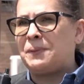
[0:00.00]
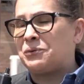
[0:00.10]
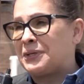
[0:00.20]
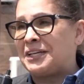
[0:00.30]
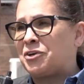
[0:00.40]

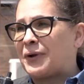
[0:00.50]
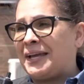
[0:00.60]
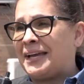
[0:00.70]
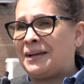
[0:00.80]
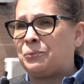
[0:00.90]
really great,
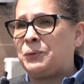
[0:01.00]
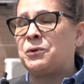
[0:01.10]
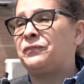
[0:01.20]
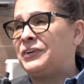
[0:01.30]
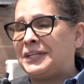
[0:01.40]
and we
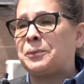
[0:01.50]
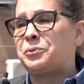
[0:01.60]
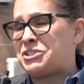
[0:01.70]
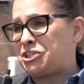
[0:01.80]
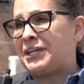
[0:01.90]
would really
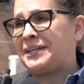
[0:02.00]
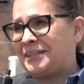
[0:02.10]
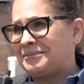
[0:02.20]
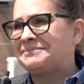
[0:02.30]
appreciate it.